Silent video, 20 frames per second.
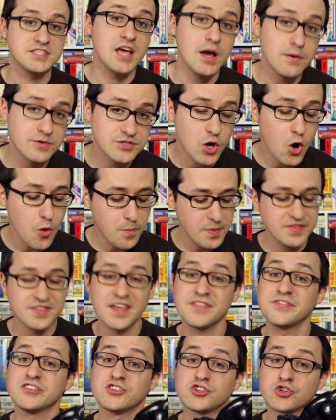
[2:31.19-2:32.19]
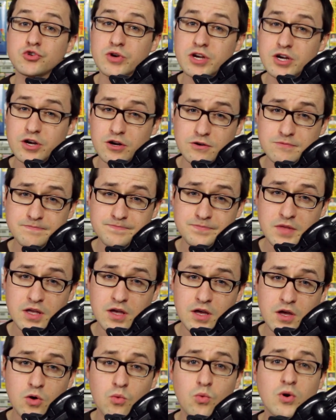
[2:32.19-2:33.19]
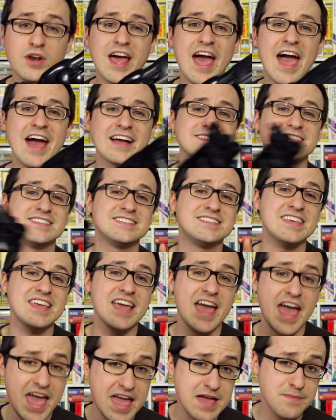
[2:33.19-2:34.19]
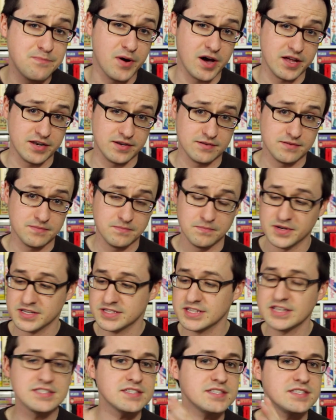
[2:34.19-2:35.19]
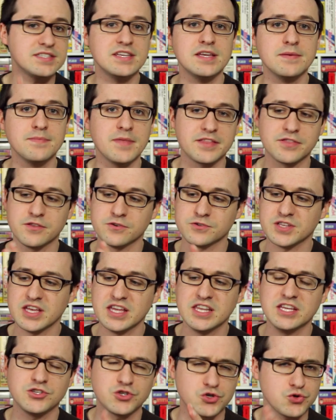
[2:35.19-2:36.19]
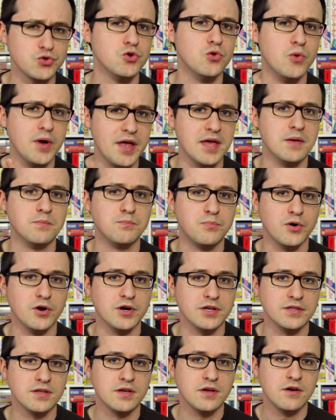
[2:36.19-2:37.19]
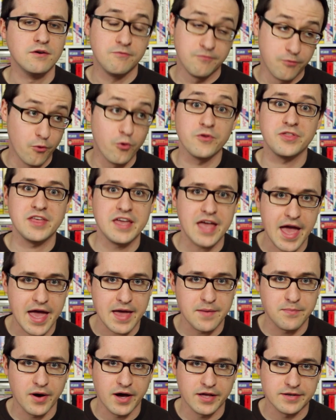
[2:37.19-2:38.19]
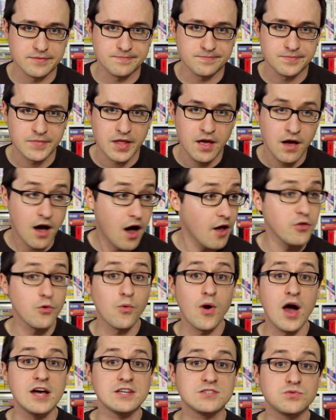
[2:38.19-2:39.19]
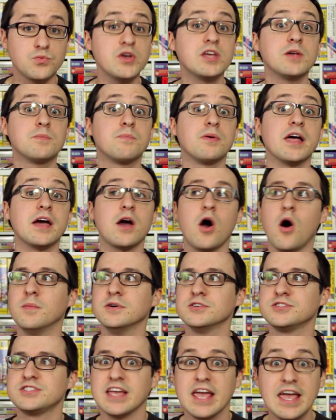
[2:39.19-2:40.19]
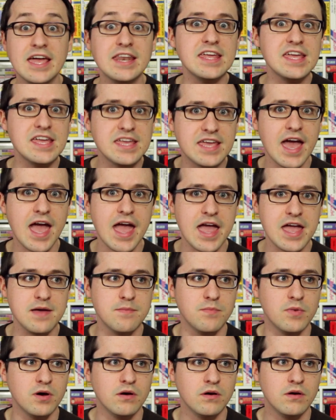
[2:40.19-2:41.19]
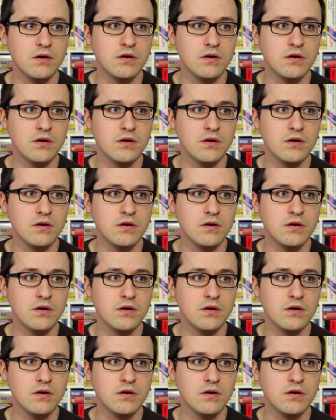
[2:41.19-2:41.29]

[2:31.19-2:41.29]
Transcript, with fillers: See, I was hoping that the trigger would act as the A button, but it doesn't seem like there's any true input for the A button. Otherwise, we could play almost any game